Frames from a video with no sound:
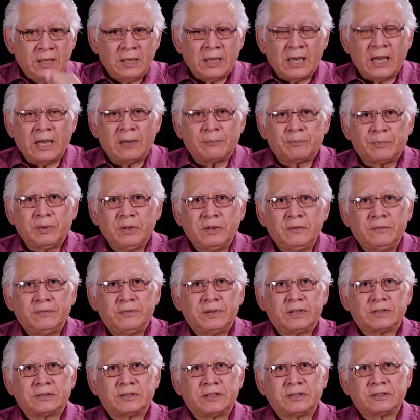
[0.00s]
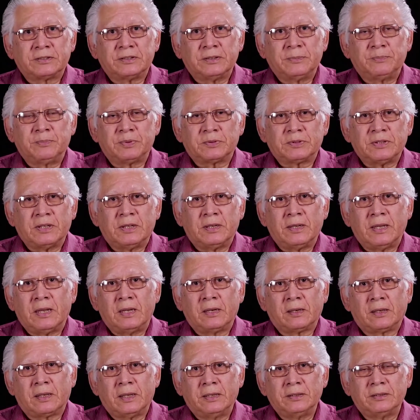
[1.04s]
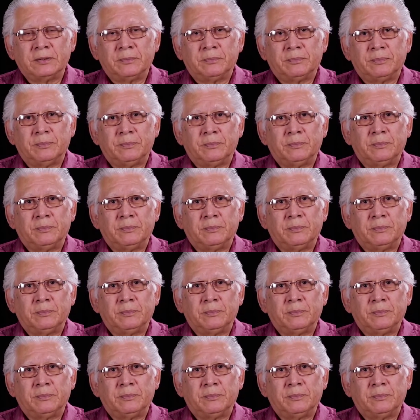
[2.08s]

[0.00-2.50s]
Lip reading: I approve of the 60% allocation.